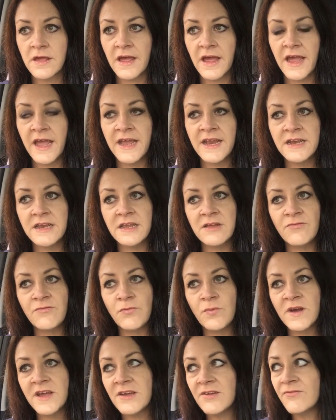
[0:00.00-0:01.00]
And
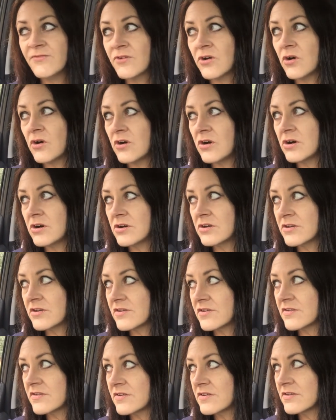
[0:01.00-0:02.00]
if we've
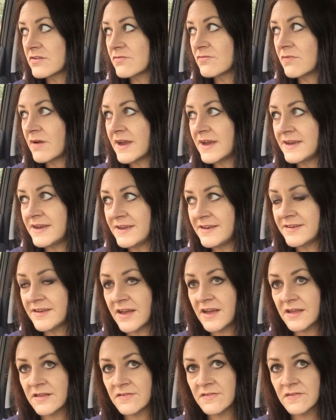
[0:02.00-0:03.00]
got rainy
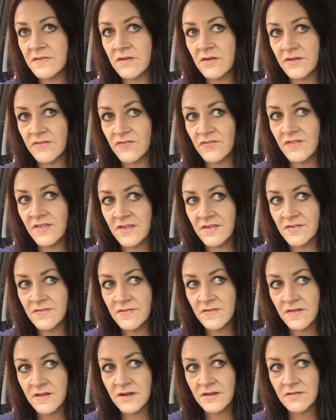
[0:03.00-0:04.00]
days like
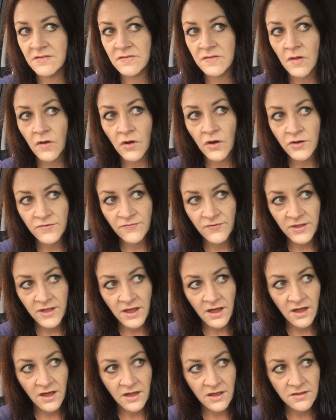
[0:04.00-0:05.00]
this and it's
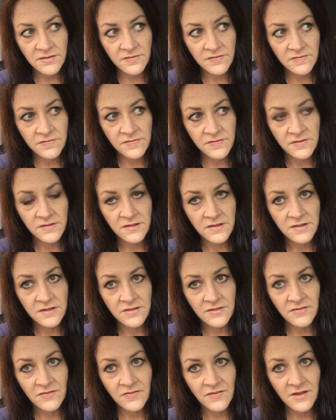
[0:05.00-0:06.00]
overcast,
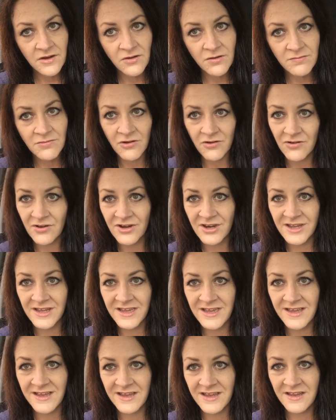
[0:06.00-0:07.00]
then I'm not going to
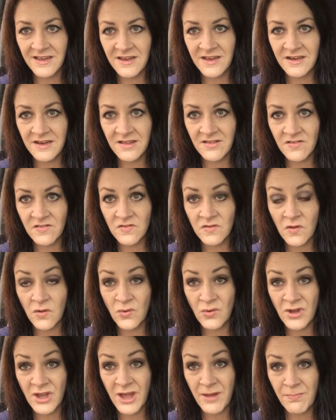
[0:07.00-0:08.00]
get any
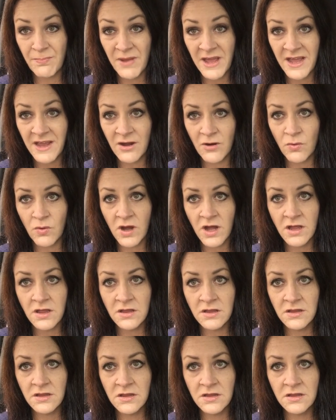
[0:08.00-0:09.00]
solar power
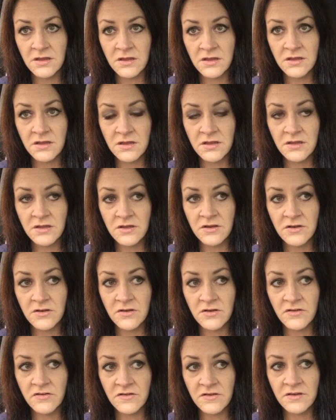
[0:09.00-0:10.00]

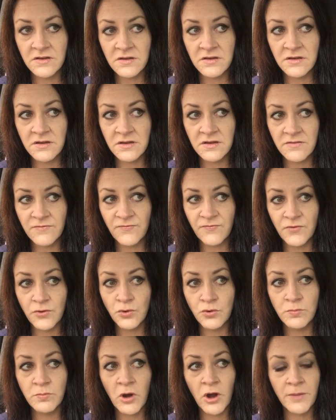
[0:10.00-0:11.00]
to
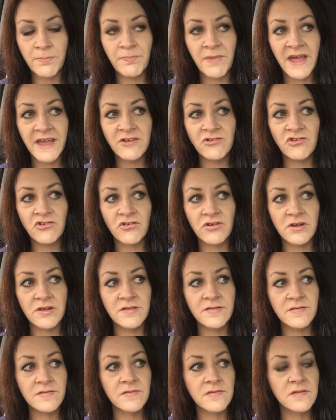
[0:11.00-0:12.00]
fill my
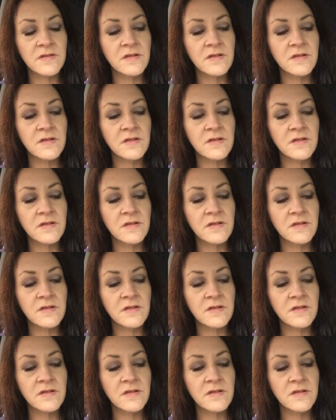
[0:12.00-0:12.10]
batteries.